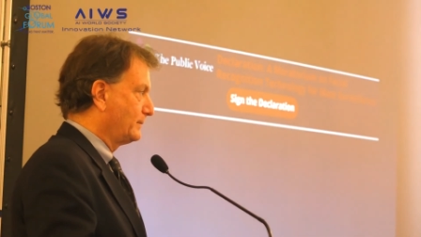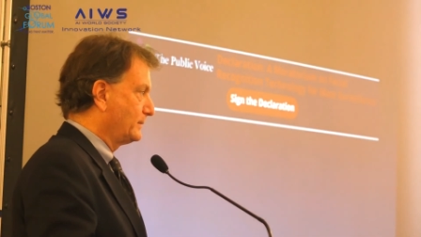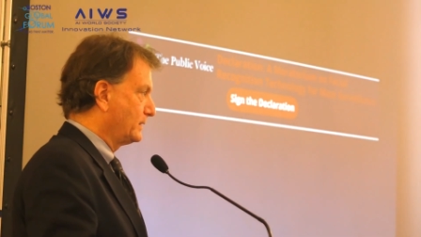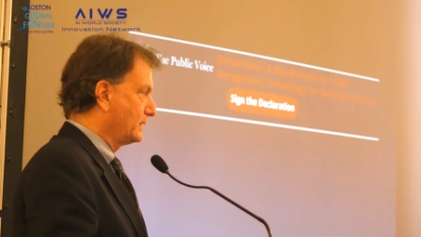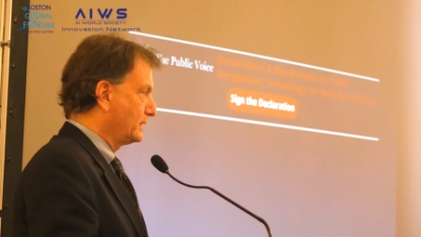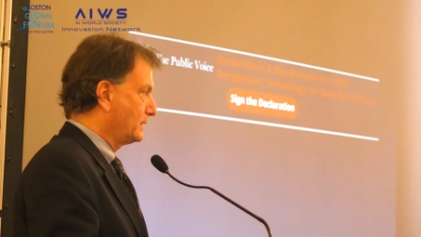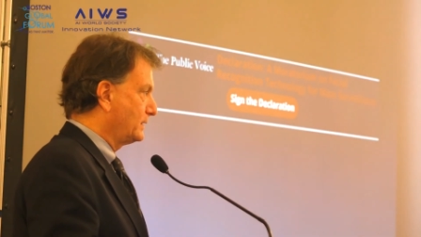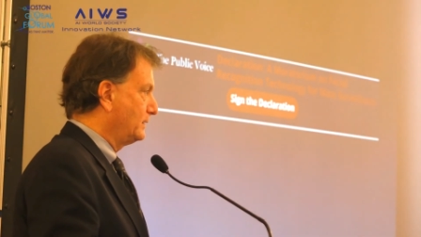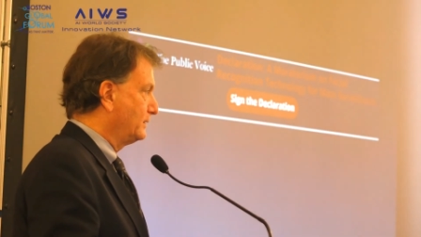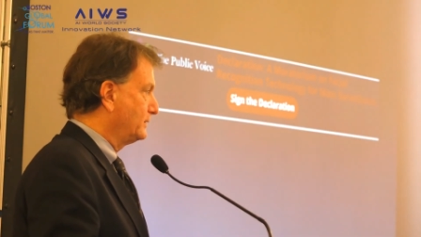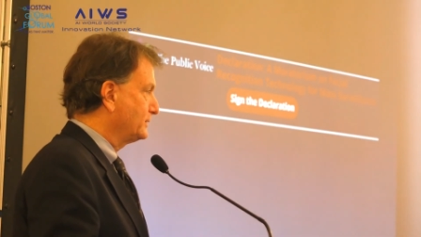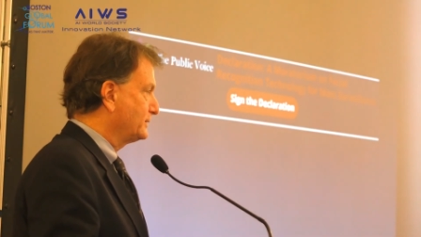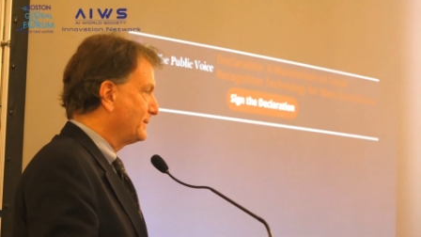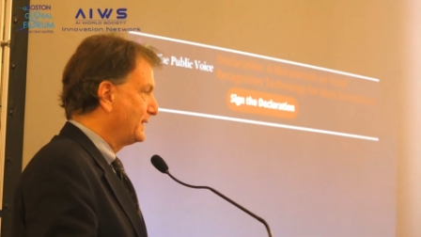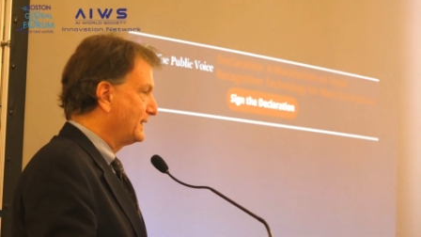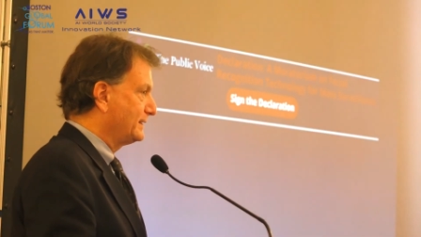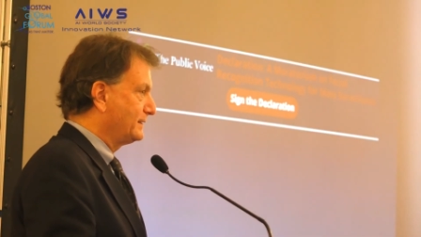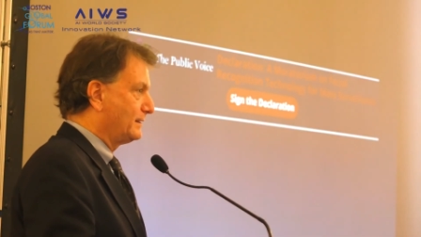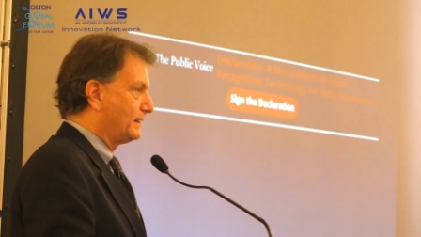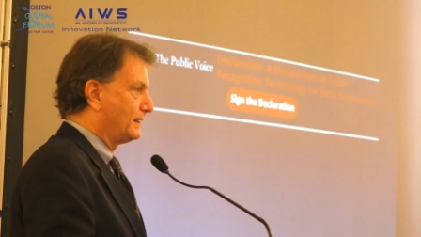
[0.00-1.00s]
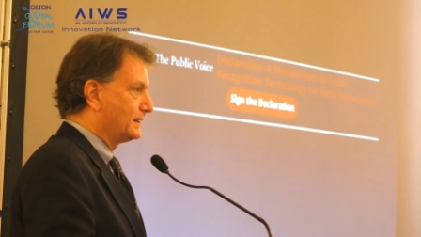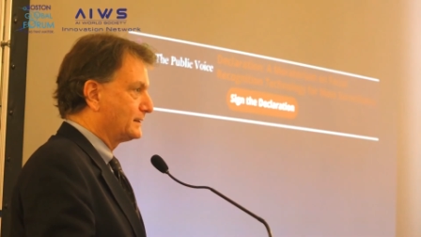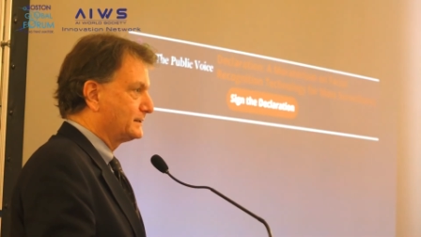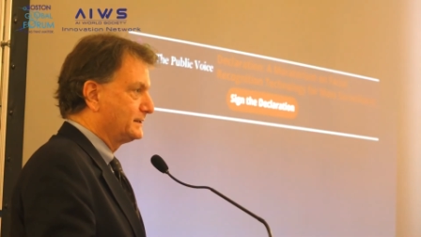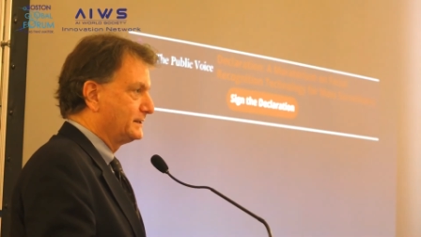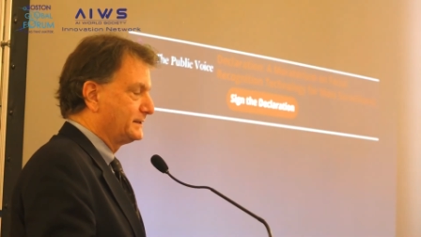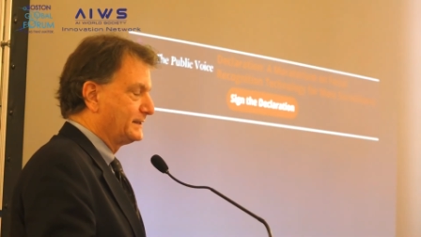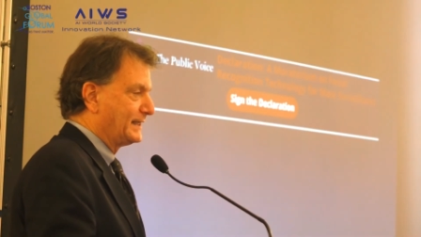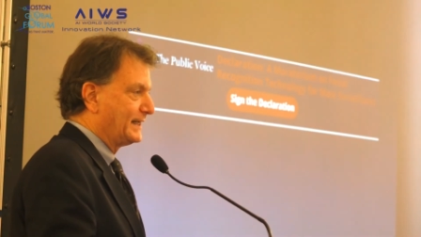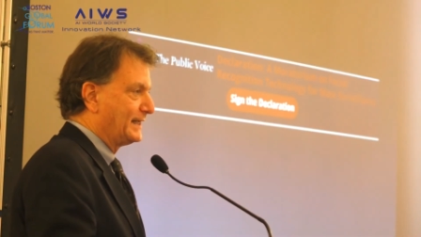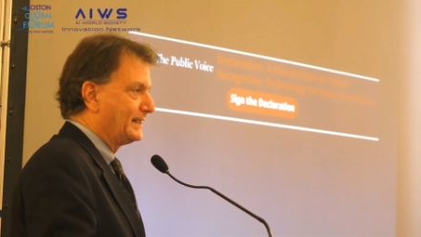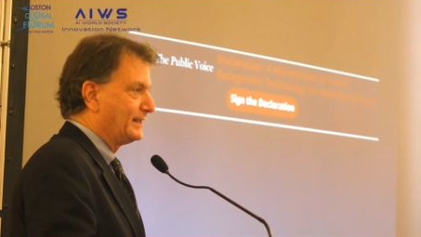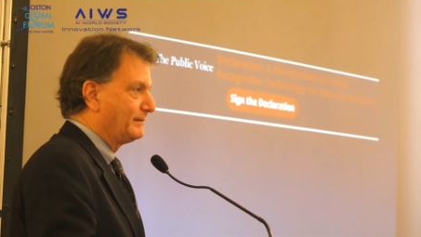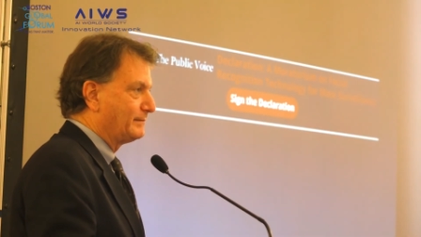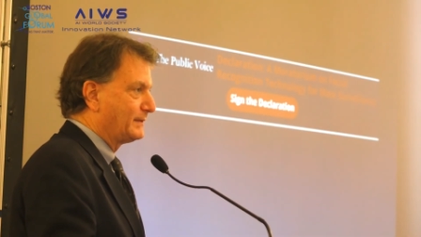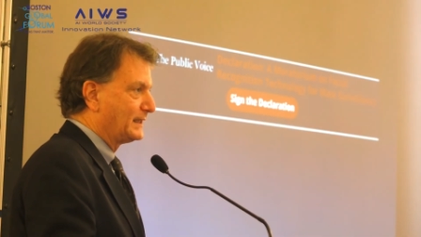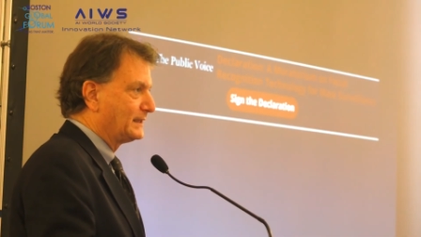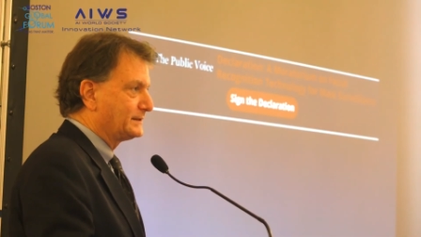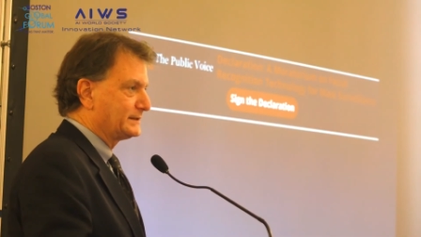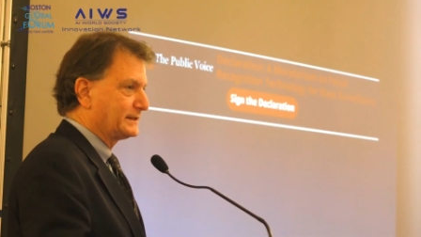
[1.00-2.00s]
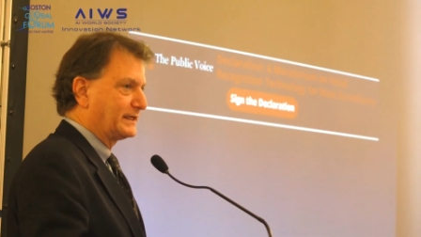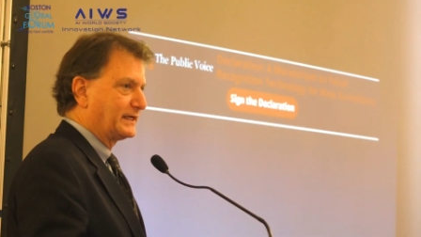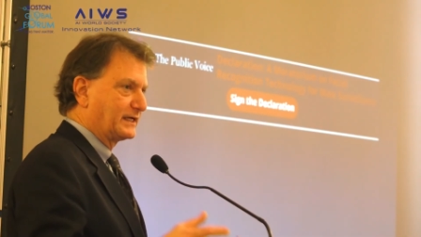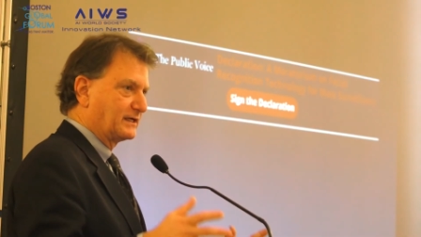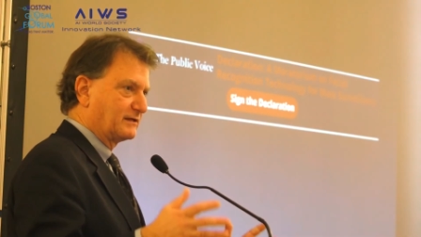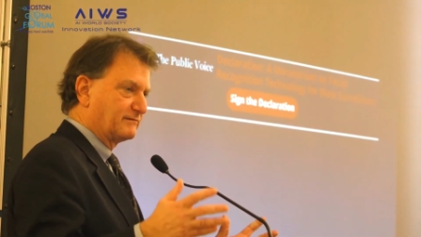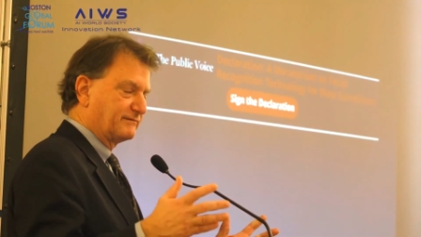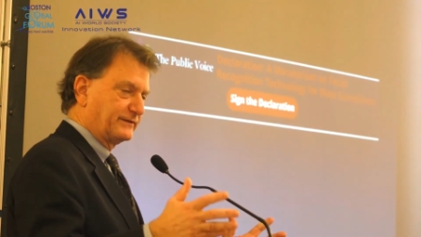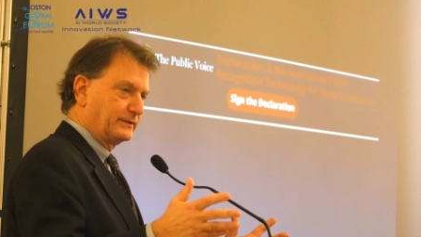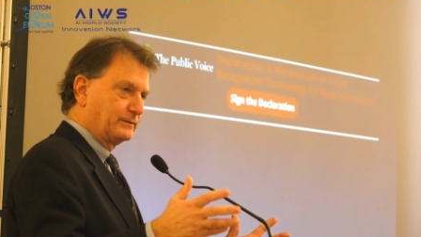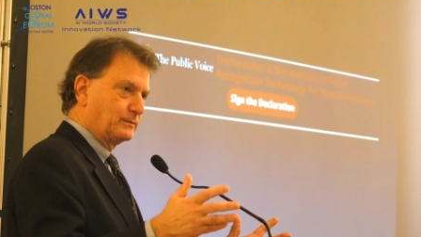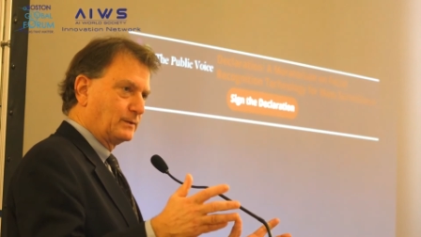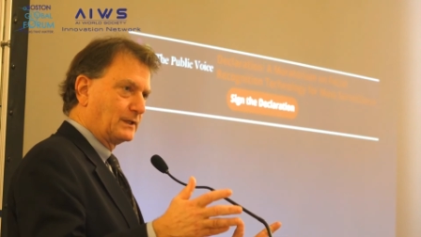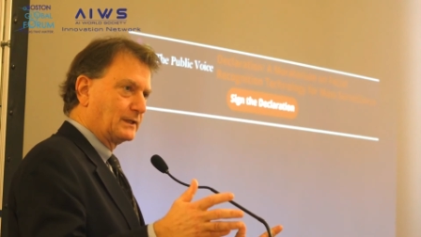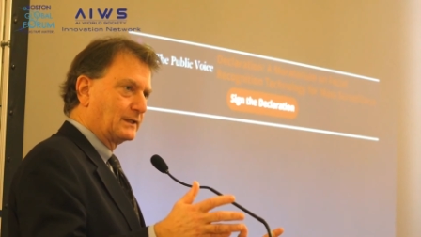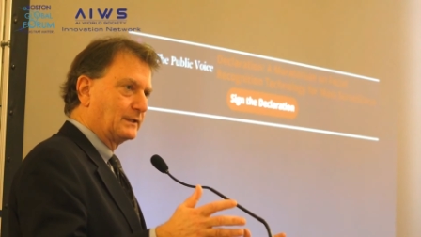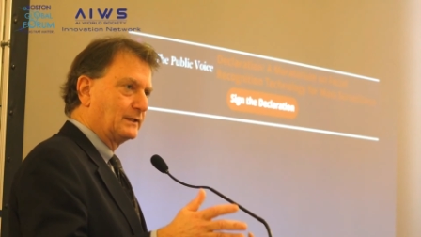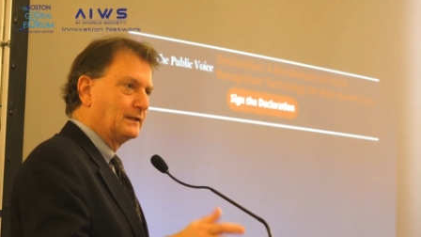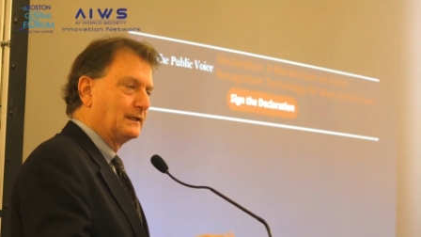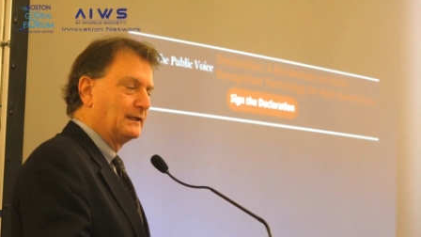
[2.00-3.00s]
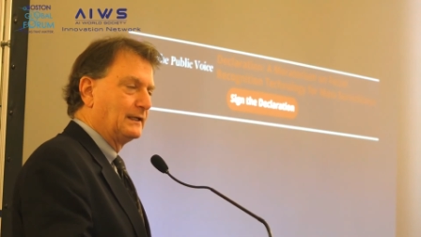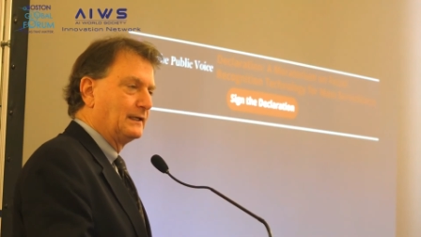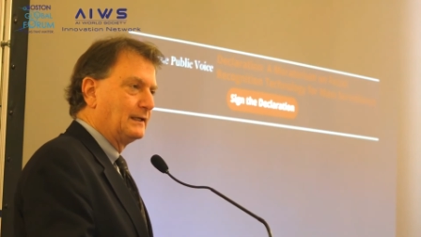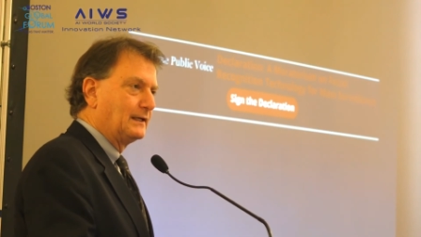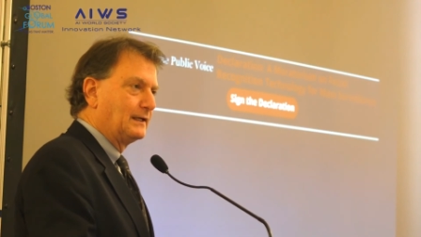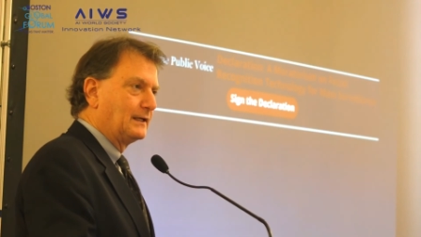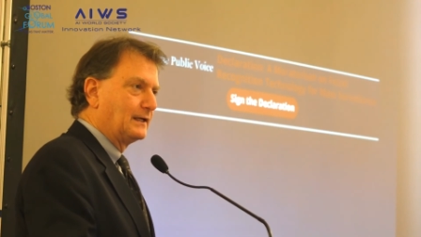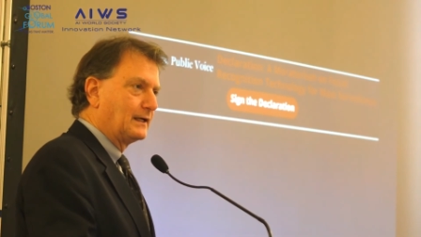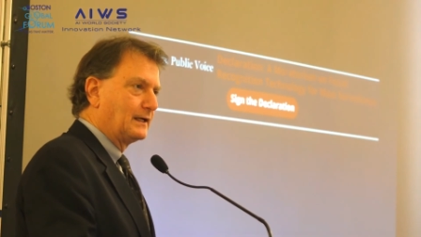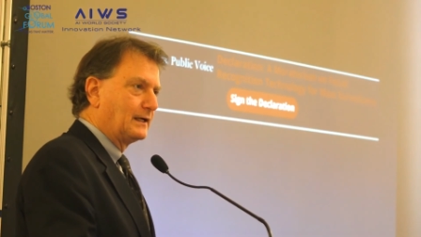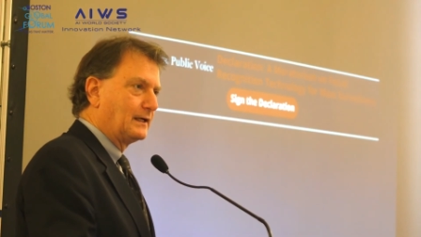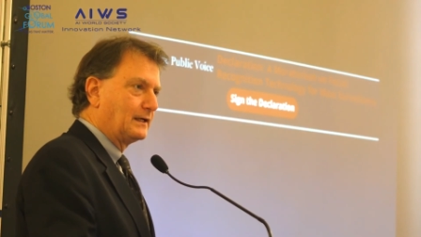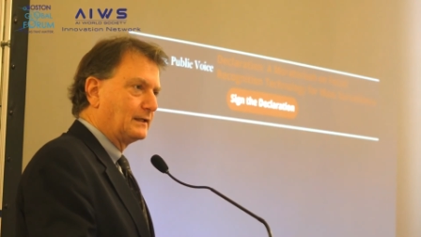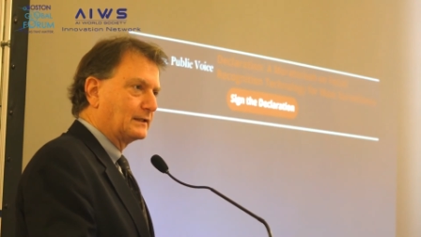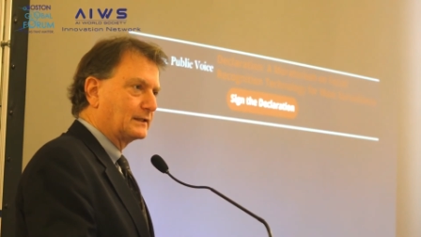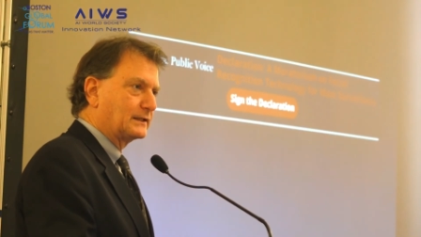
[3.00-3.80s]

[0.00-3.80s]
So I'm going to close my talk today by saying if you are